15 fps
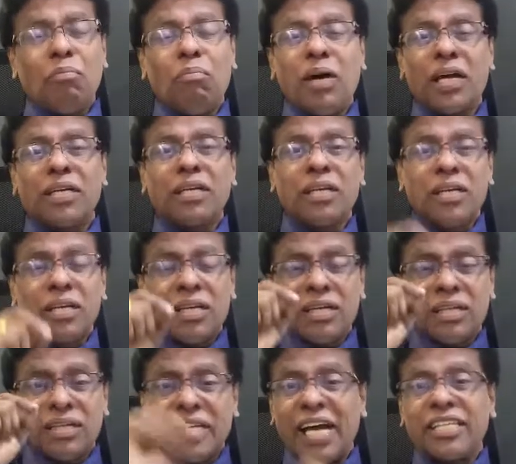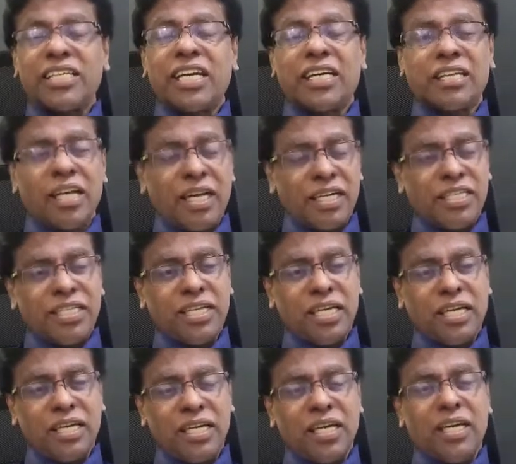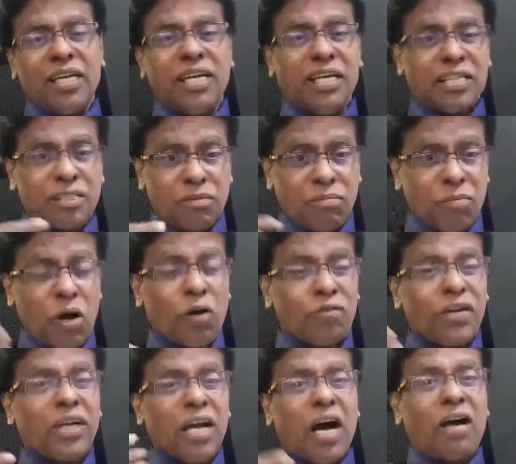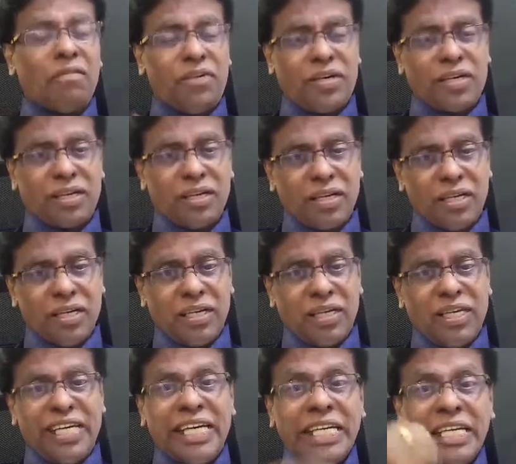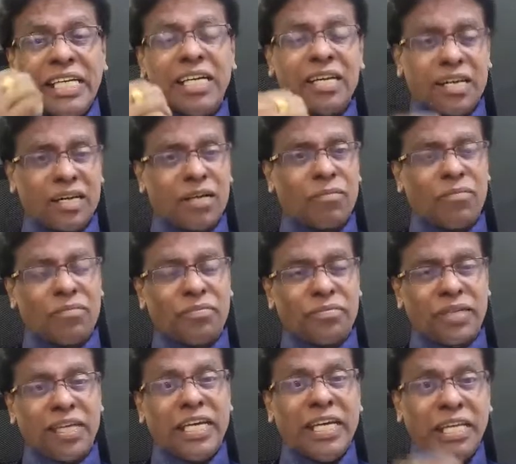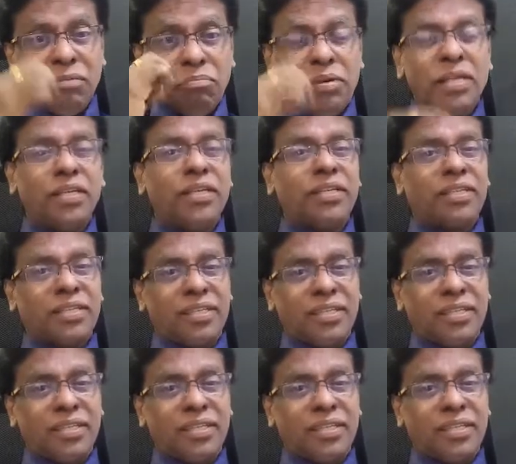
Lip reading: but that technology is morphing our inner inbuilt